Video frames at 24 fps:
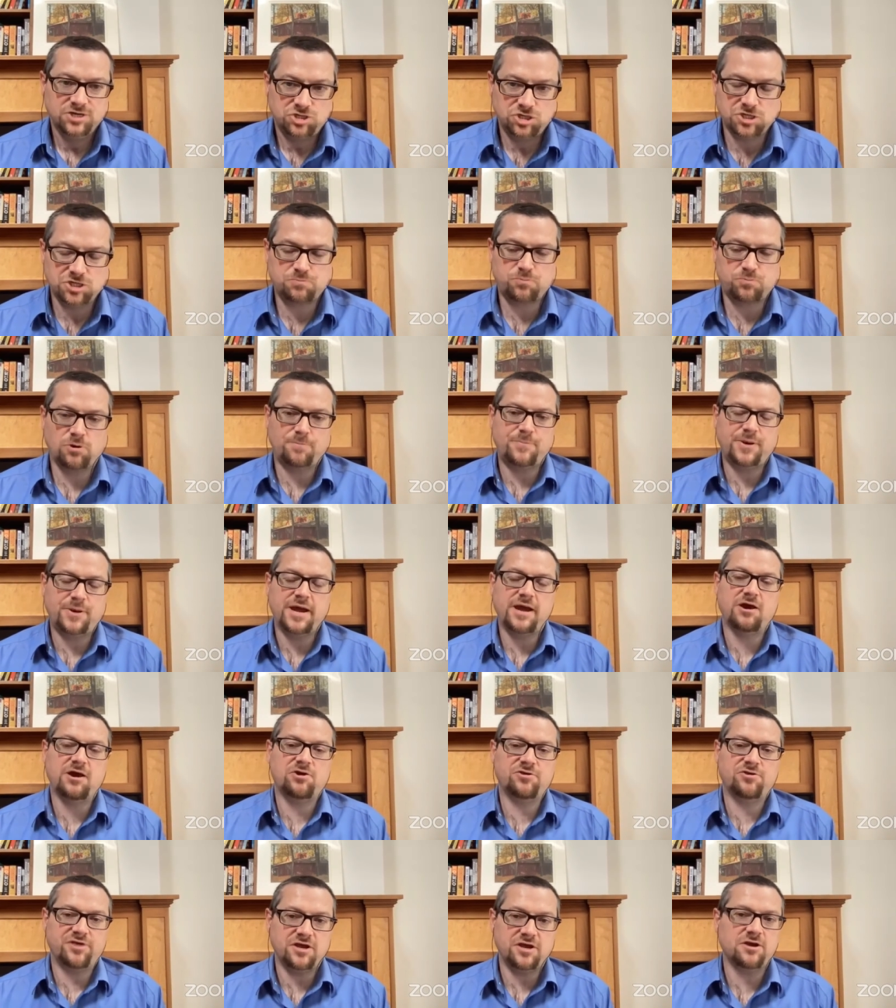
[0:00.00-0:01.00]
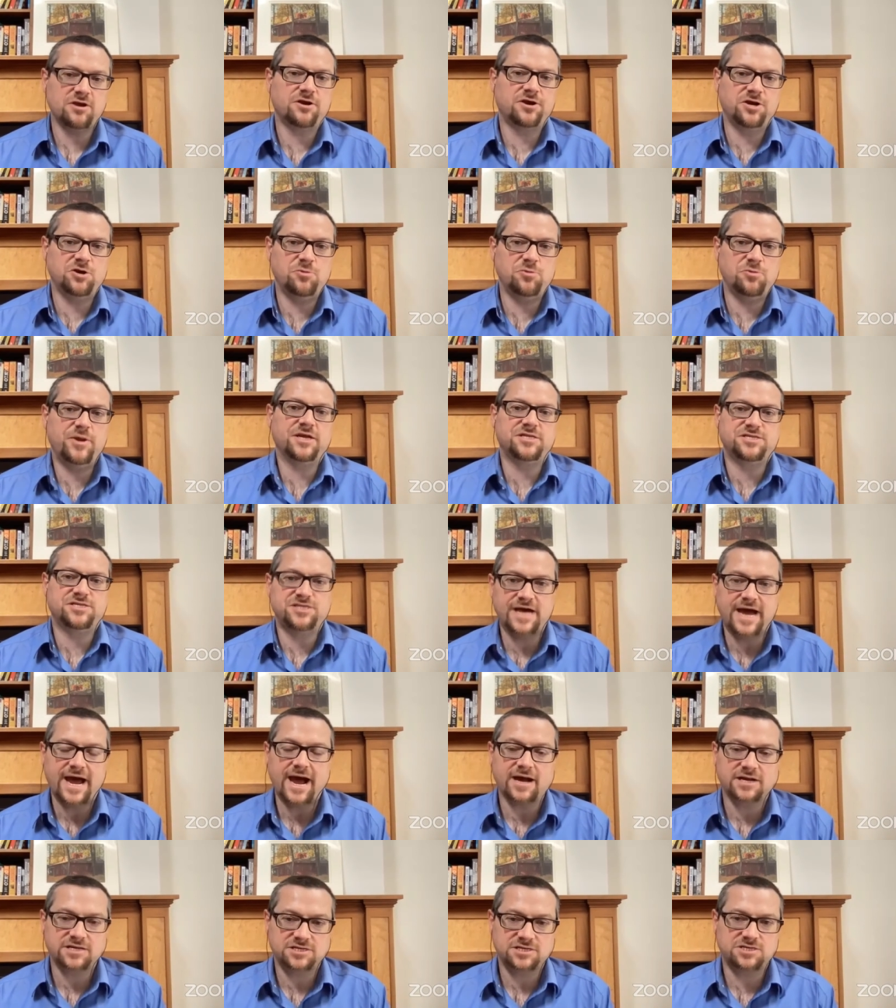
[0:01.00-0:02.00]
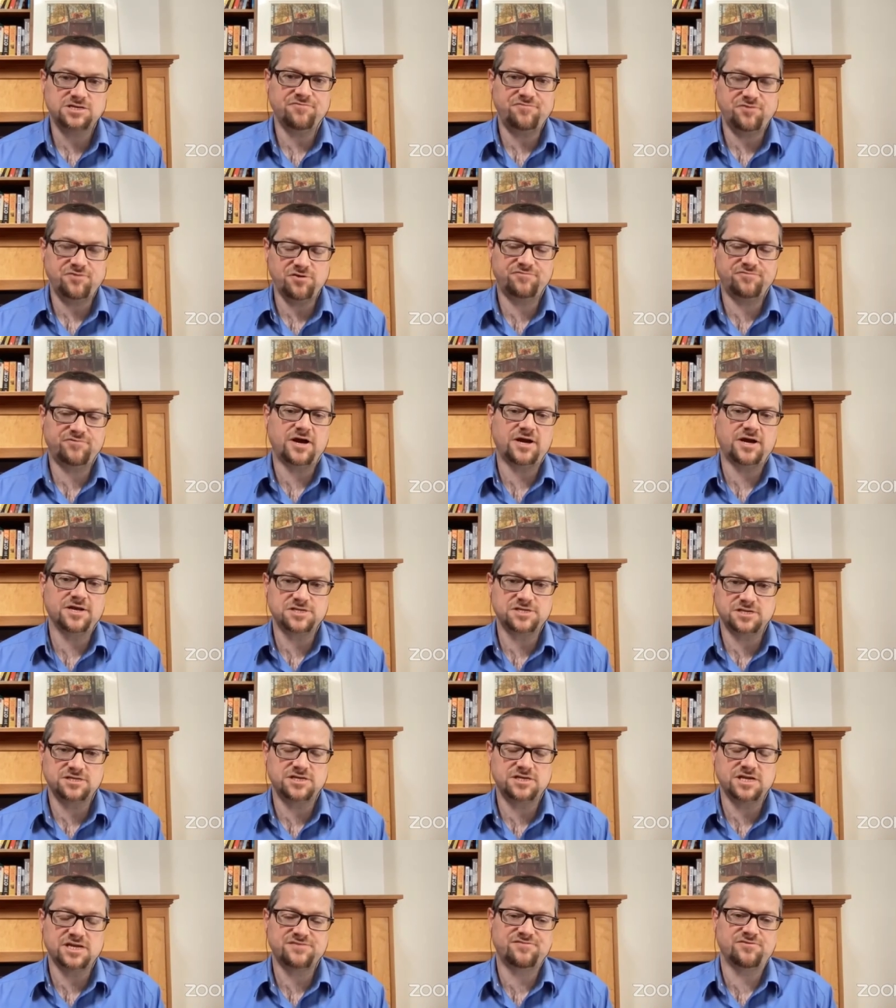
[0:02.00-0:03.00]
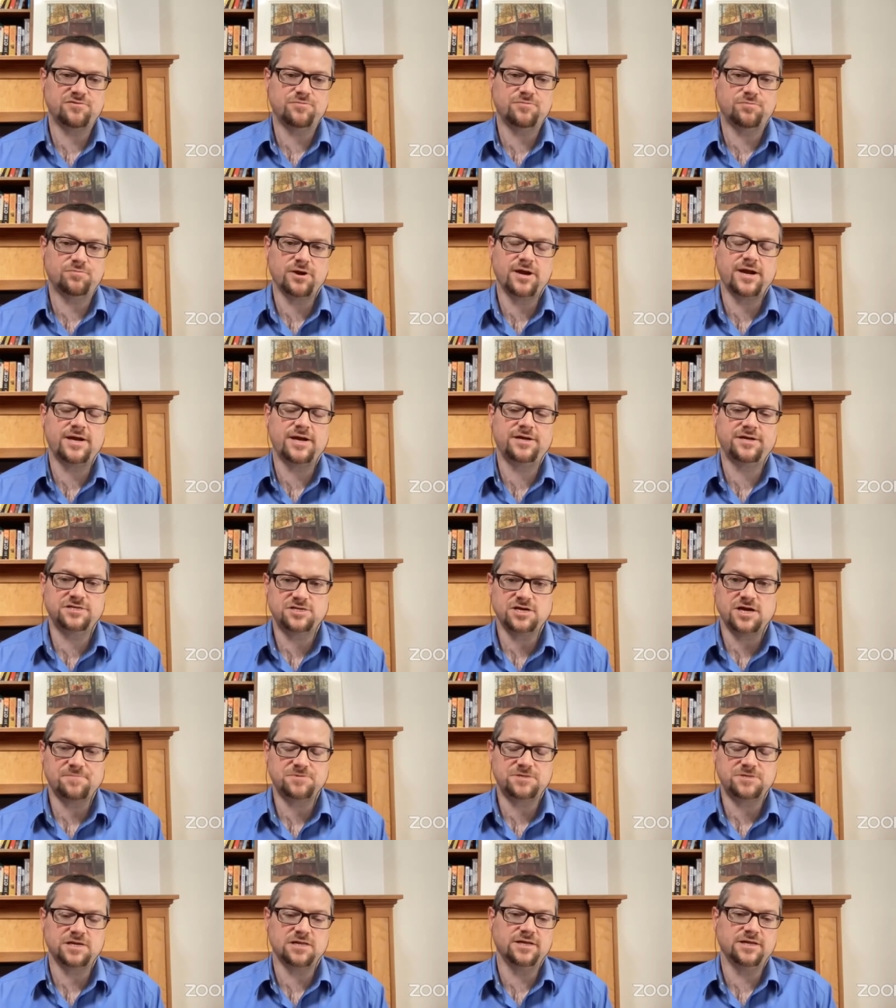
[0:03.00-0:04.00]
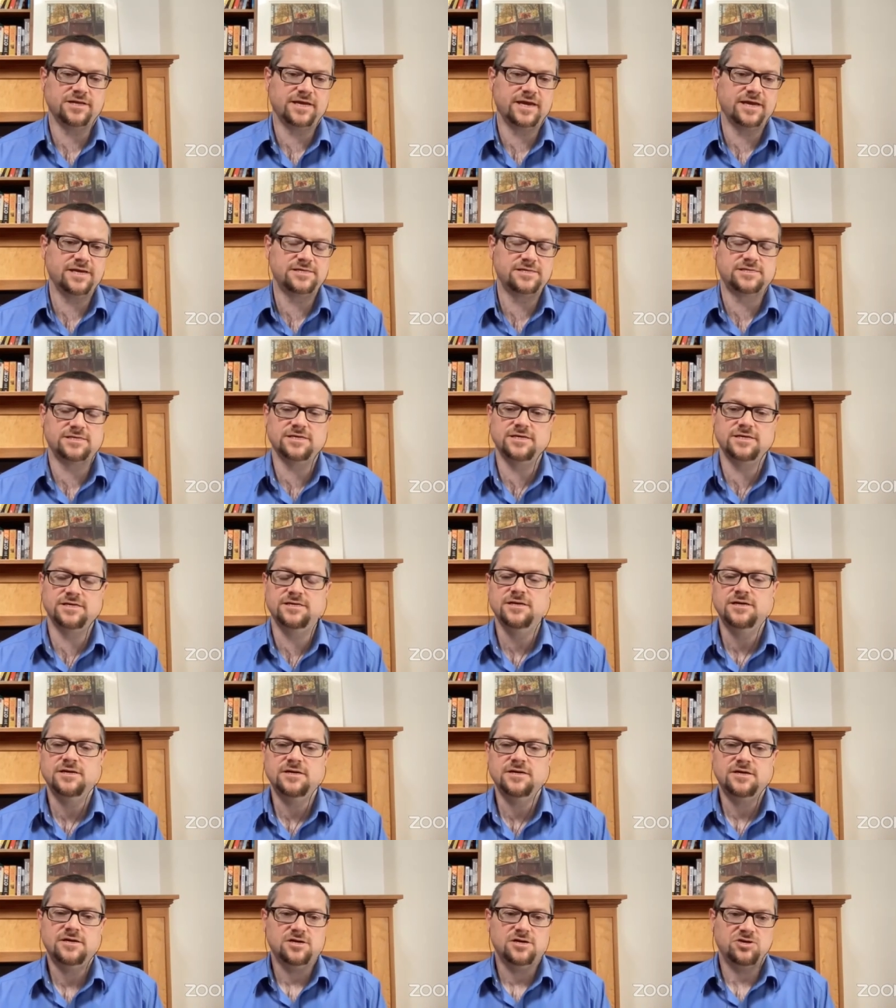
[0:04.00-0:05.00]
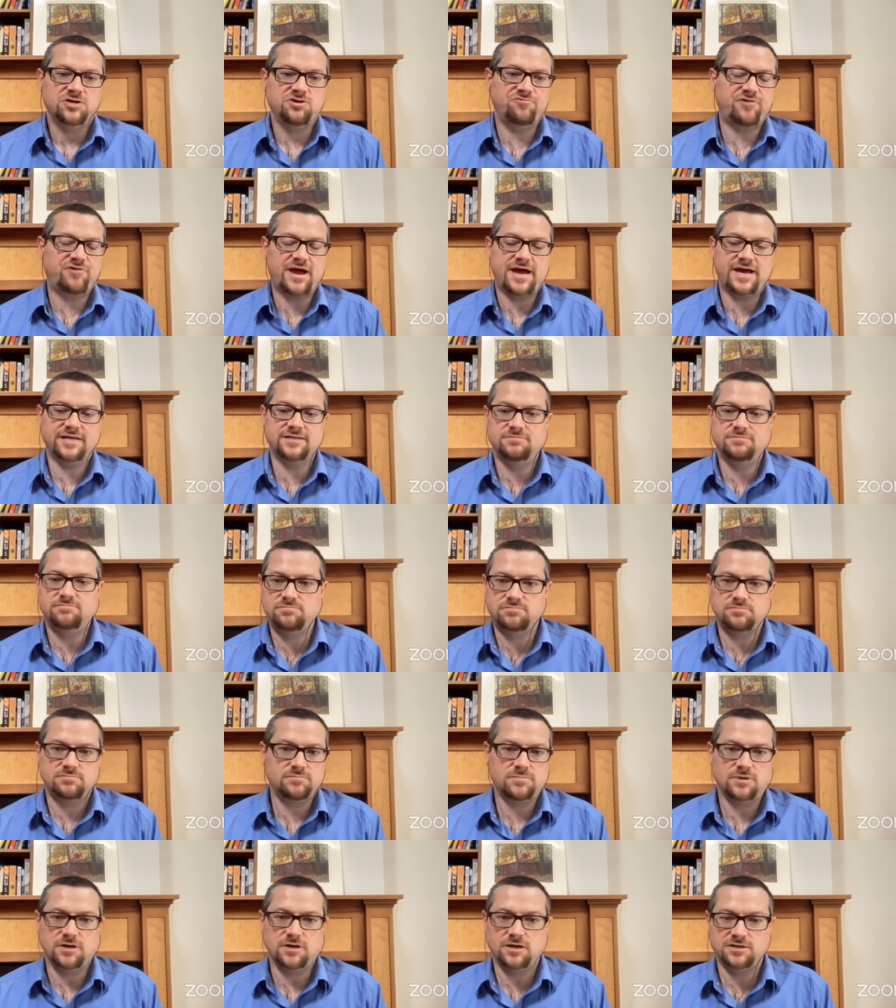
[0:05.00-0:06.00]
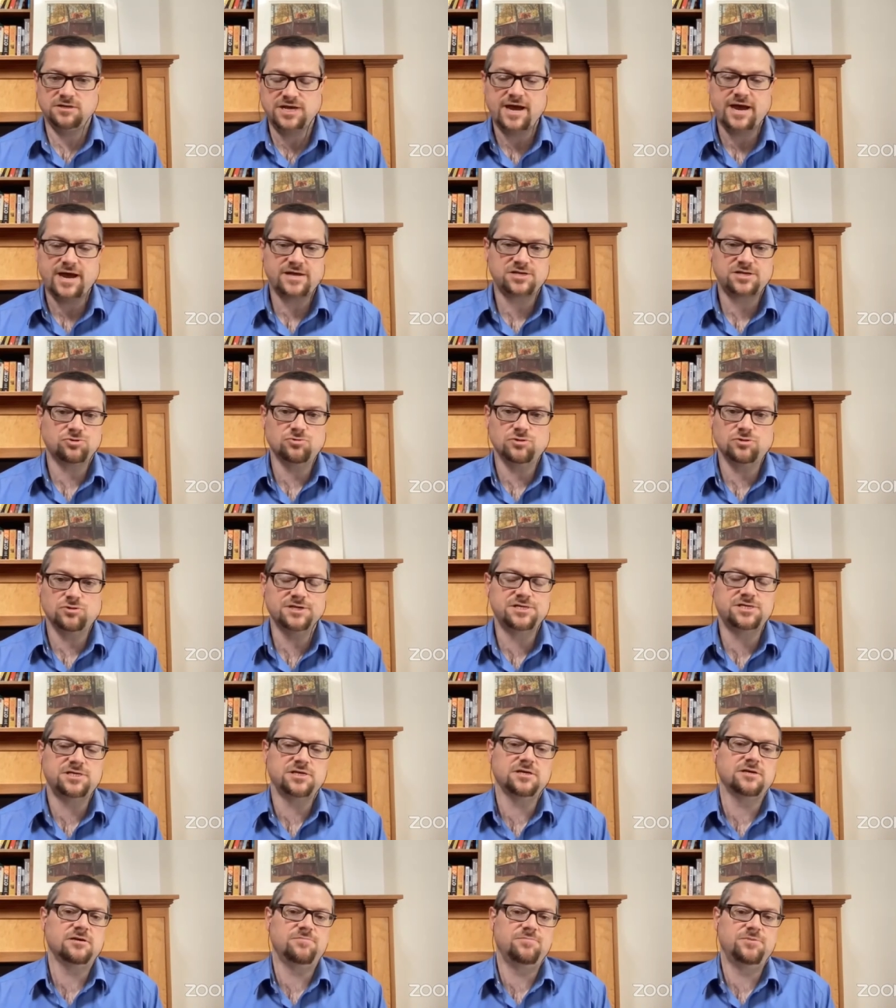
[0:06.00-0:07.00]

just prepare that you're going to be attacked if you've got a successful brand a top selling asin you've had attacks or listing